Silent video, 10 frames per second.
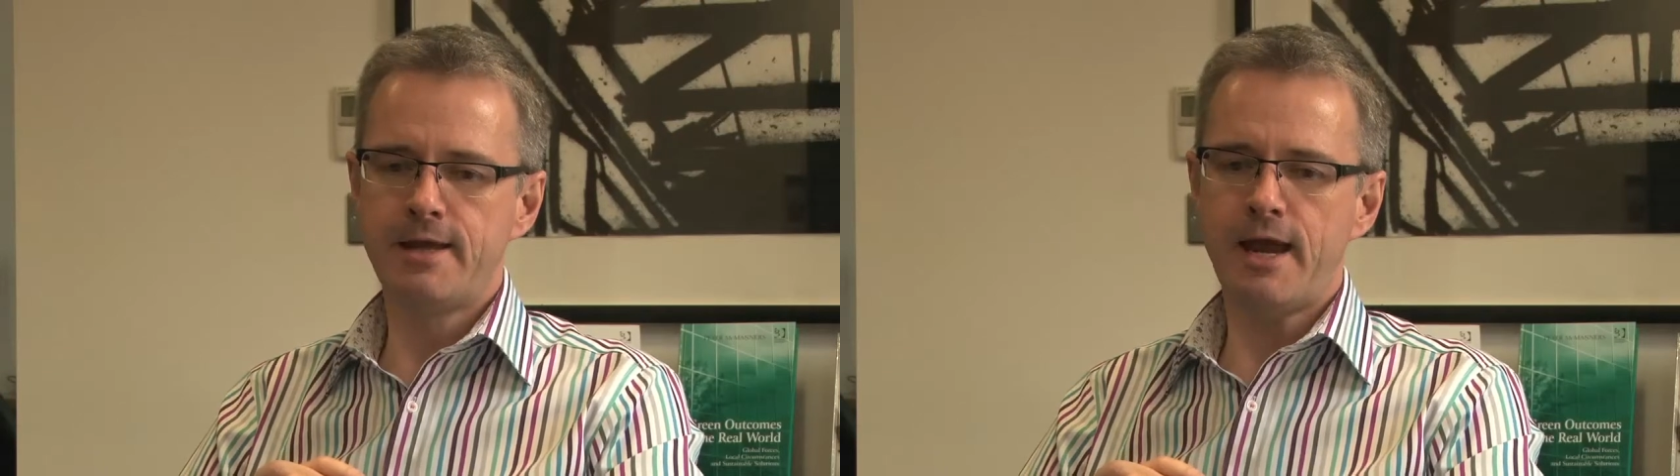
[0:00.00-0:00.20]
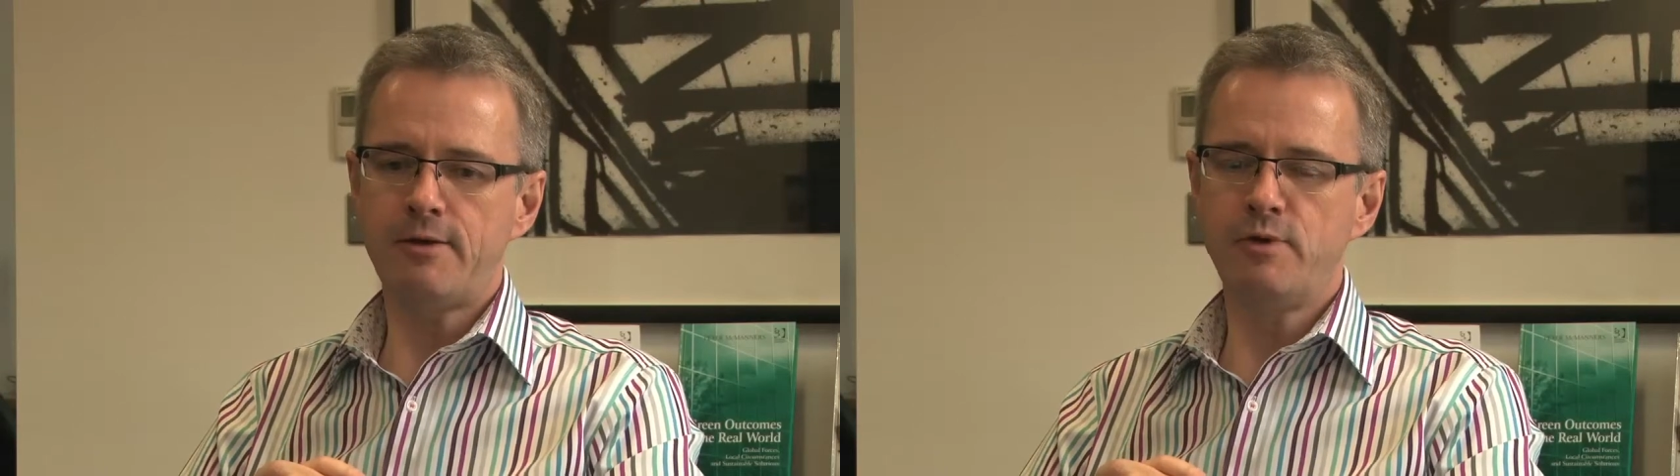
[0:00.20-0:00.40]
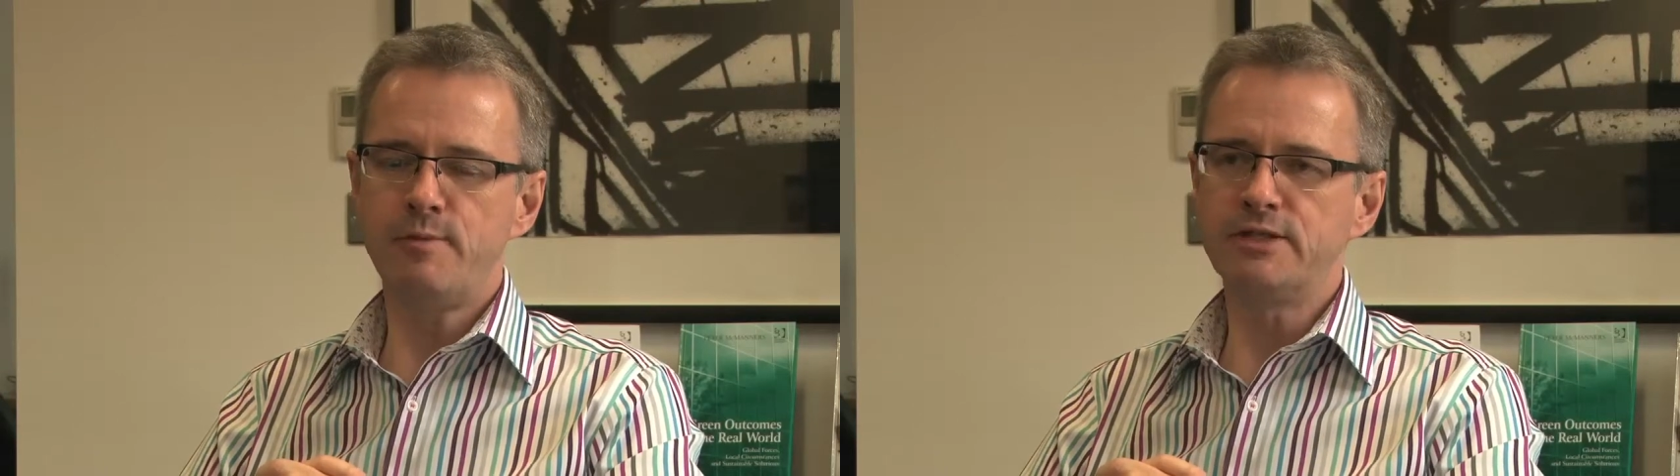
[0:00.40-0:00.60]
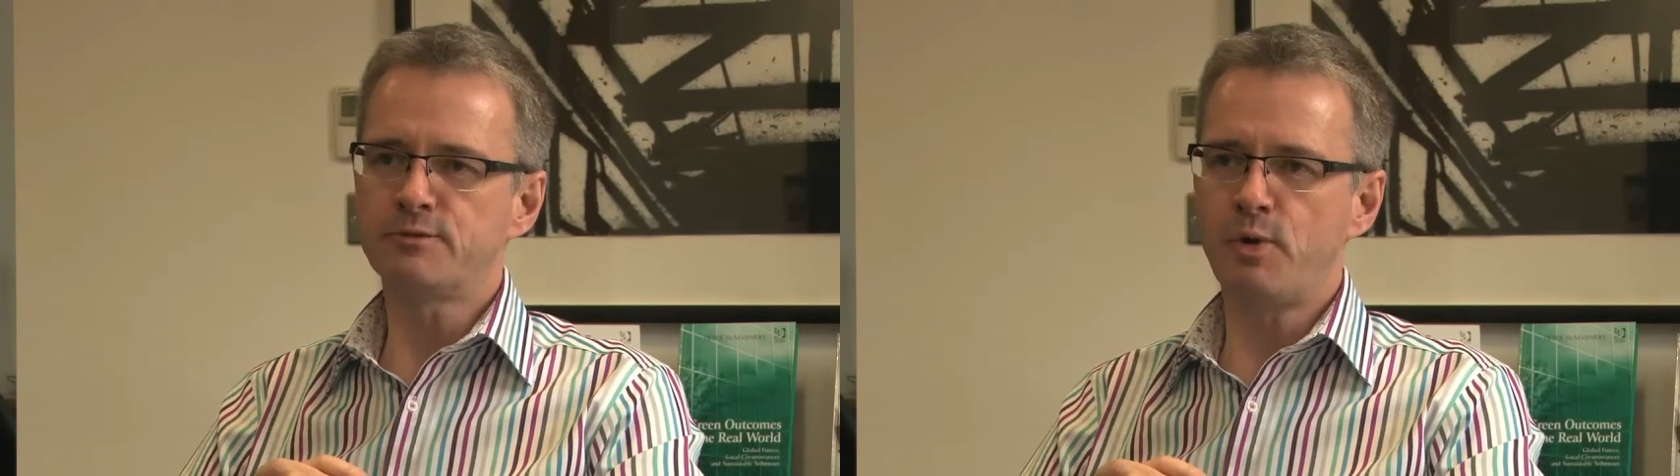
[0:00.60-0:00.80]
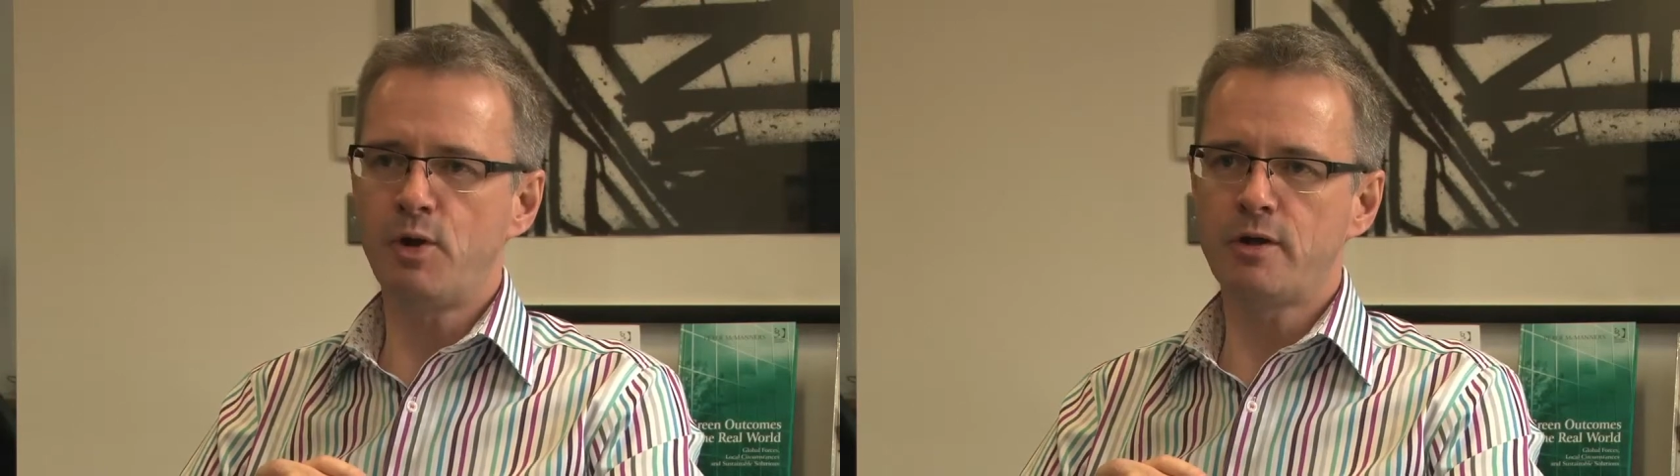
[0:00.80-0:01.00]
Henry
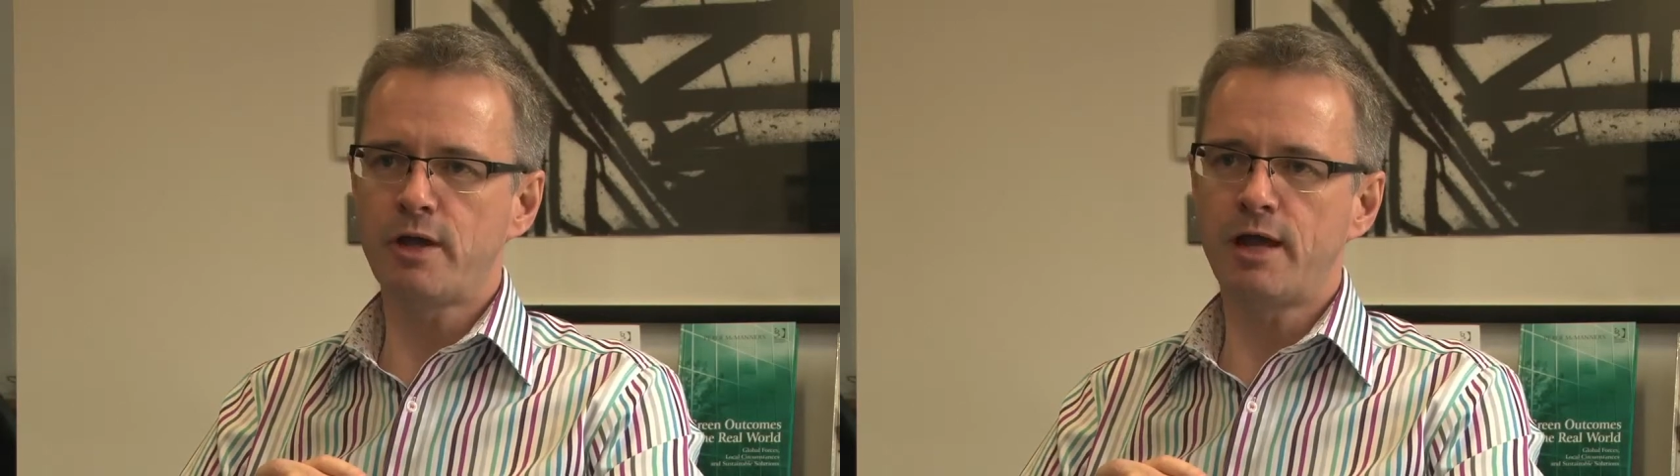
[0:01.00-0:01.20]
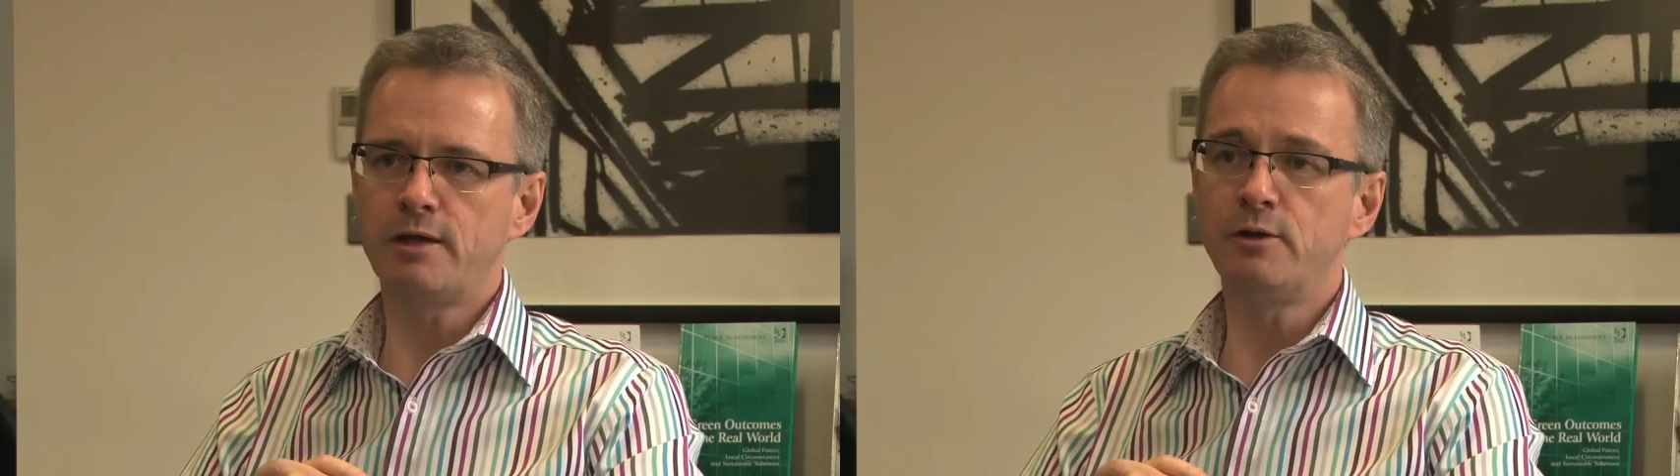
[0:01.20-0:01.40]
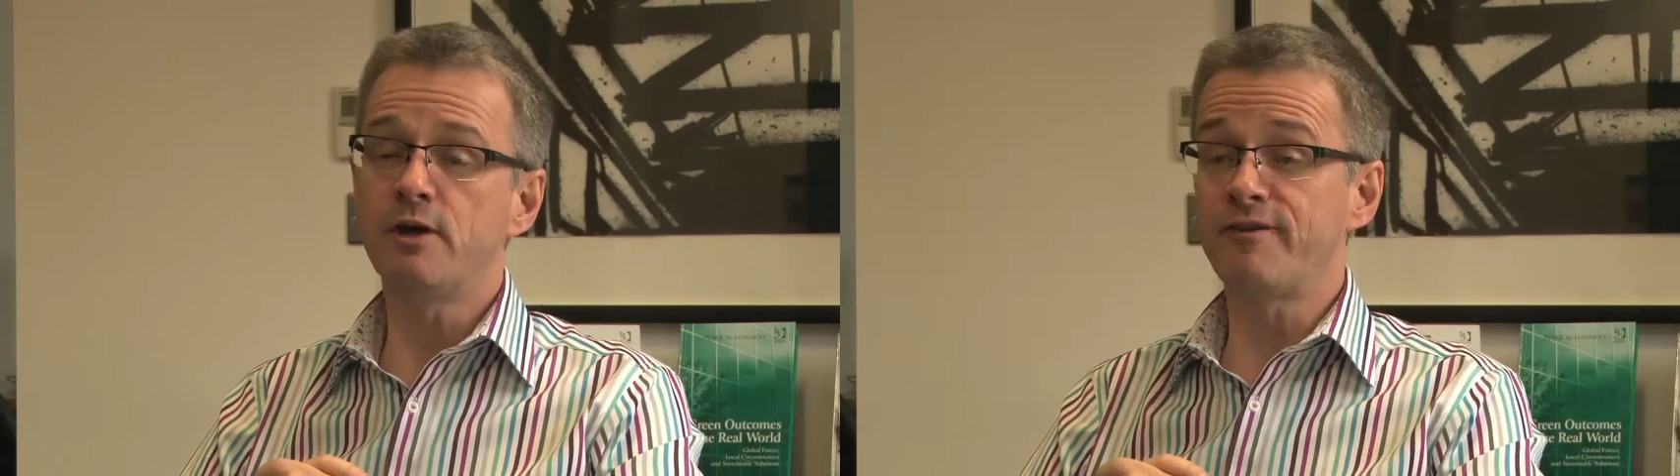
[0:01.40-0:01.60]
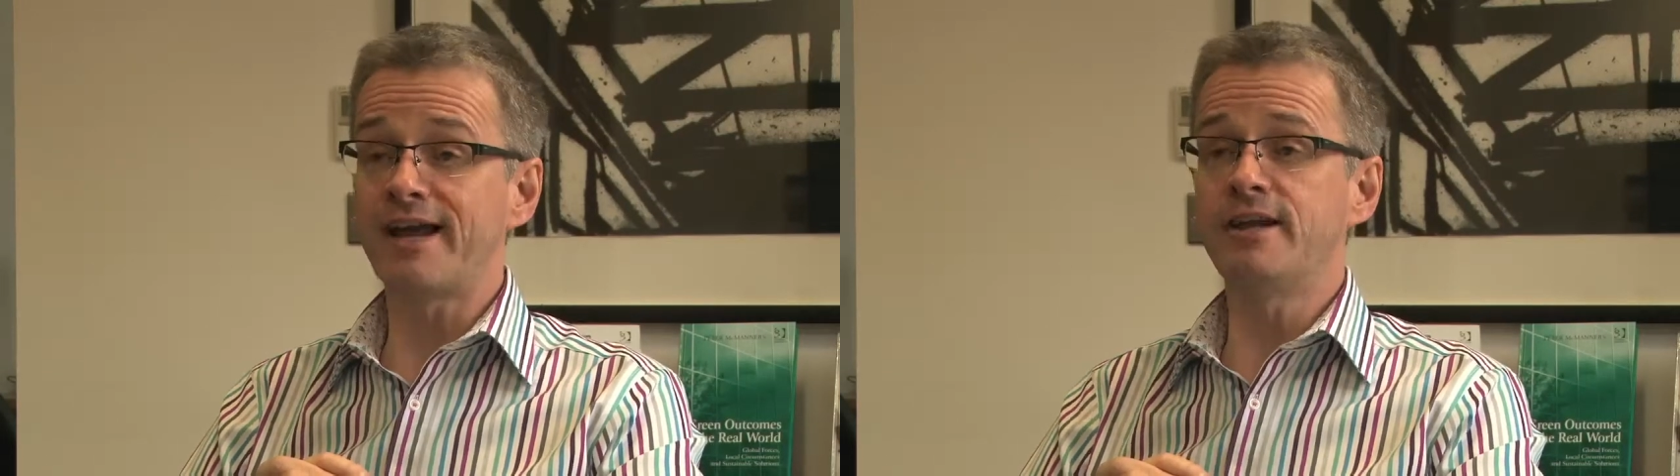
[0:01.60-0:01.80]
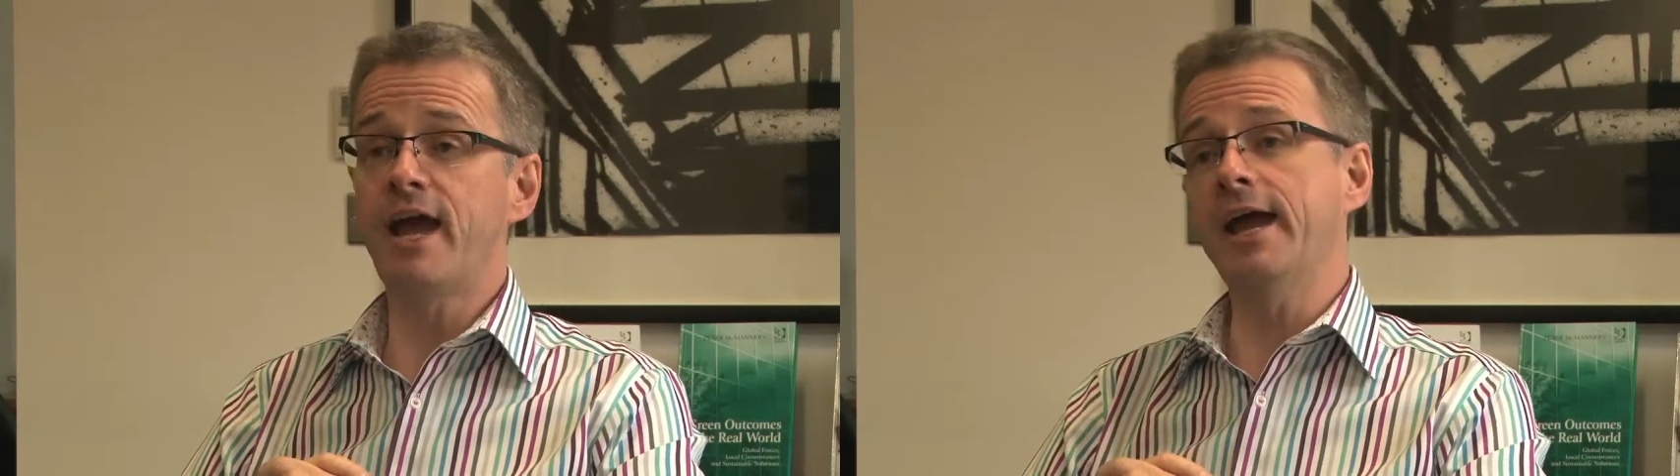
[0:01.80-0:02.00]
Mintzberg and Ludo
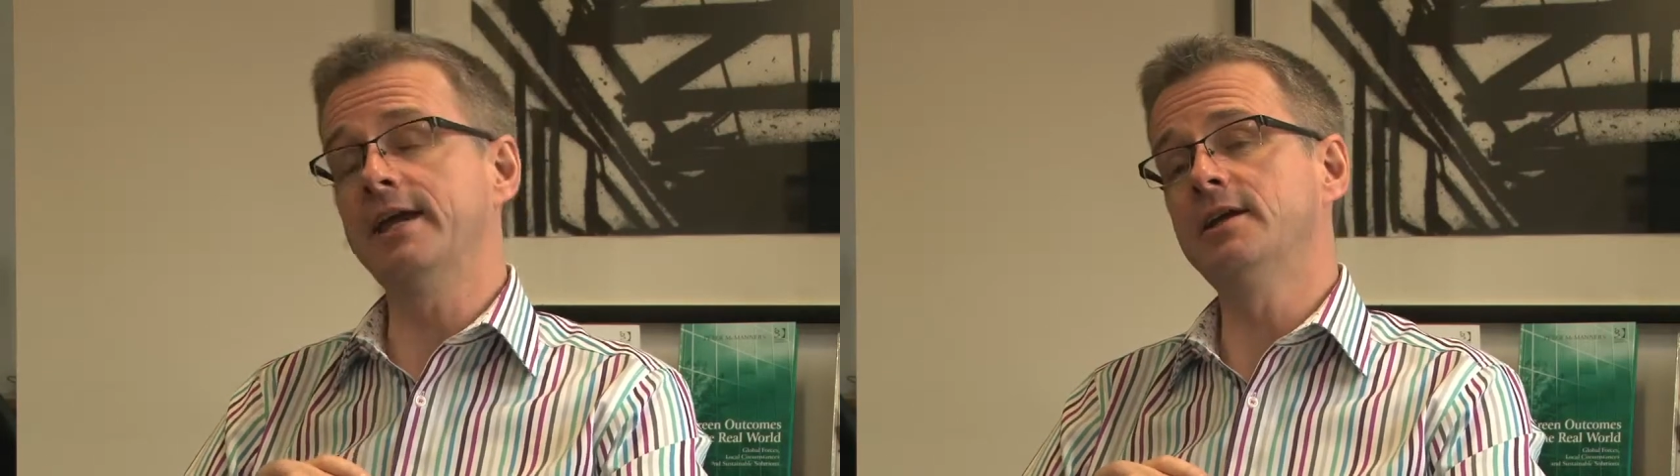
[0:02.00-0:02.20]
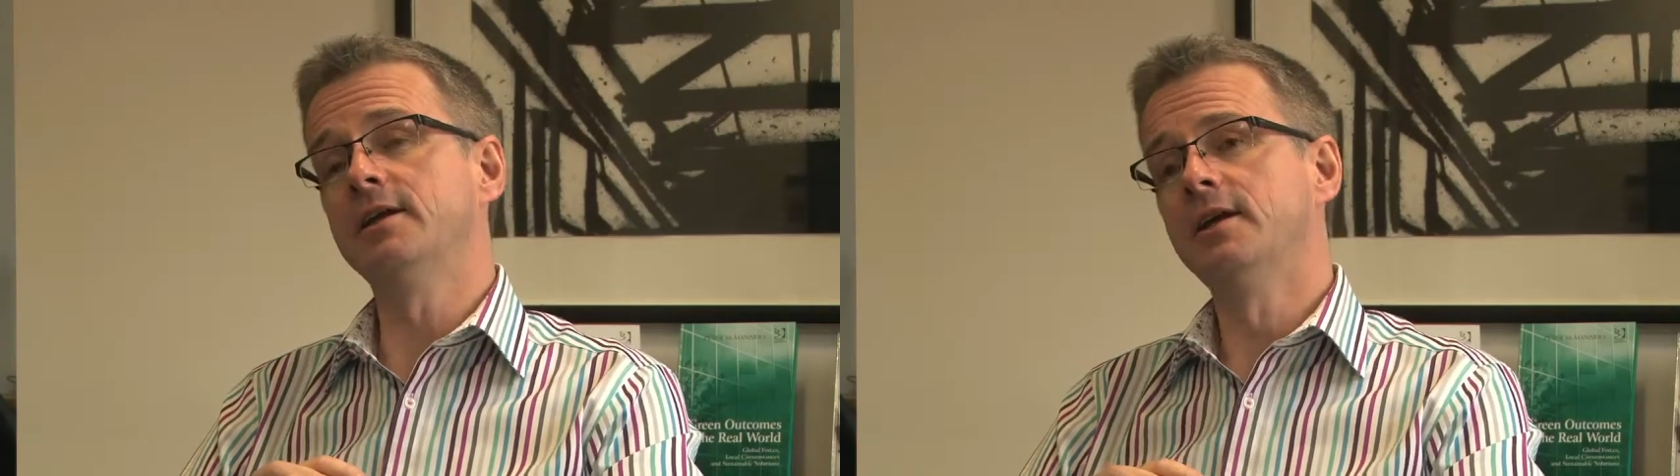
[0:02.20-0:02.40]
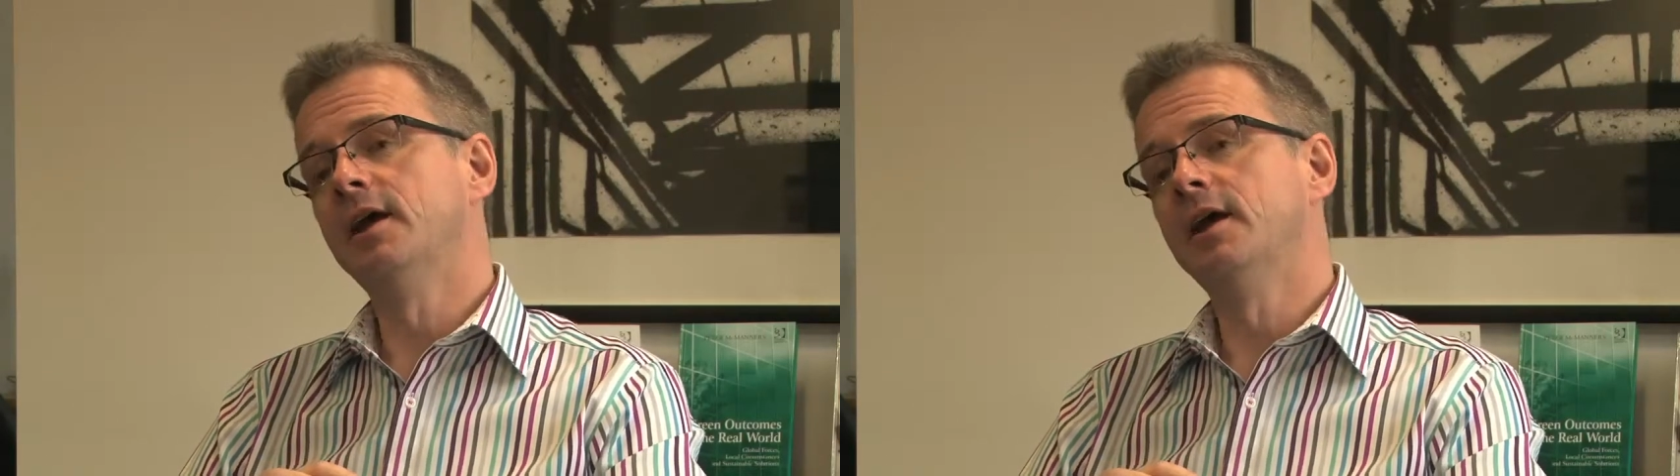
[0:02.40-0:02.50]
van der Hey